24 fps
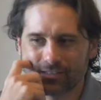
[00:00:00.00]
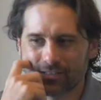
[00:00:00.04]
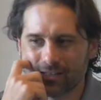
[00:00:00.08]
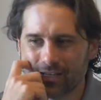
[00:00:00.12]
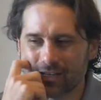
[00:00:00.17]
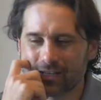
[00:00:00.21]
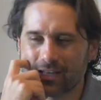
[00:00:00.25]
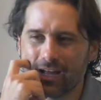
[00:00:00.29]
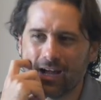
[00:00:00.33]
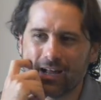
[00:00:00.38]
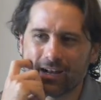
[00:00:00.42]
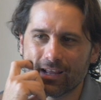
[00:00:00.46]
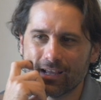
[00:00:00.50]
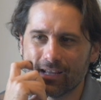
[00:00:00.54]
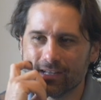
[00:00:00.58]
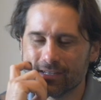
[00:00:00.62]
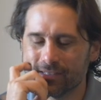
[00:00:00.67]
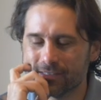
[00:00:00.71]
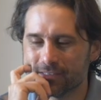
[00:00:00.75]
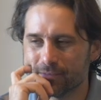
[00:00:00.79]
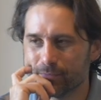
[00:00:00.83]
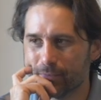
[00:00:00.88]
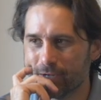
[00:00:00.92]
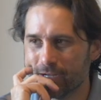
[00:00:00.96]
It kind of
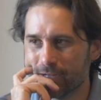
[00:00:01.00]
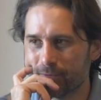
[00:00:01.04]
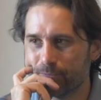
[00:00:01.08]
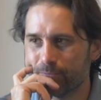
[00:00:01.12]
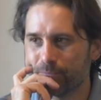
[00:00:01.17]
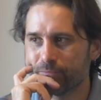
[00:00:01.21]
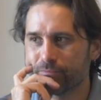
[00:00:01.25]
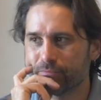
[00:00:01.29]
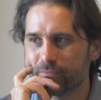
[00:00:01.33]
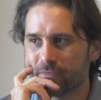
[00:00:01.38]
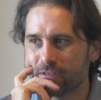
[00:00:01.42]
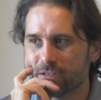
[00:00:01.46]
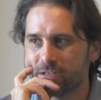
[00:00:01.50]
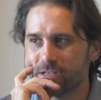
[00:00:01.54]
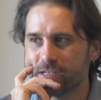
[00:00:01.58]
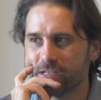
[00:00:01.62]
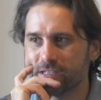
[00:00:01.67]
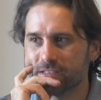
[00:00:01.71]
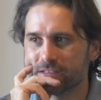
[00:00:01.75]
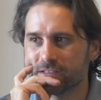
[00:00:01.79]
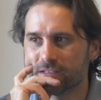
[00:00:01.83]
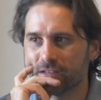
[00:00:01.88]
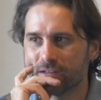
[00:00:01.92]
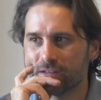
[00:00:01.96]
is, but a